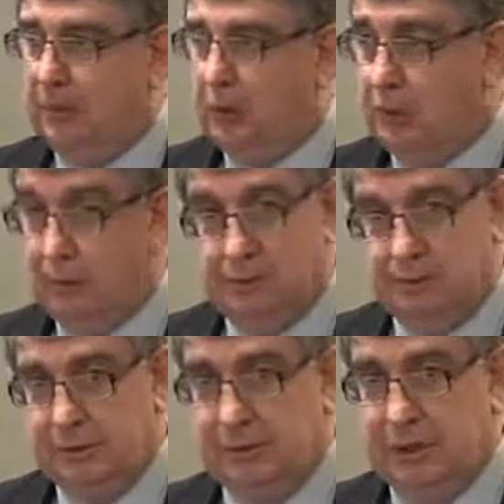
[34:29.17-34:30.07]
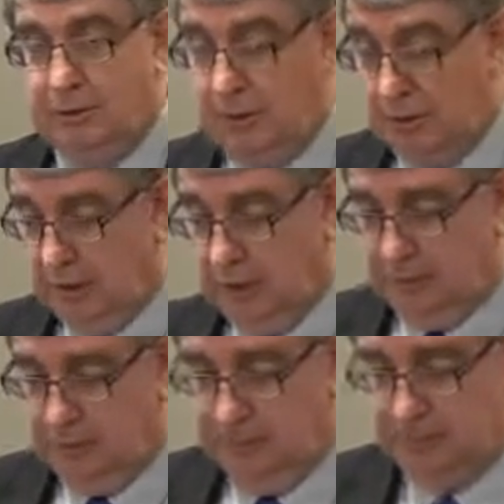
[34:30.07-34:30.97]
threaten your sustainability over
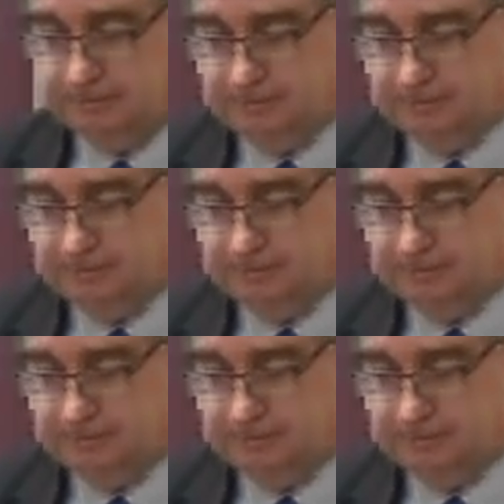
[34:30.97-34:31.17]
time.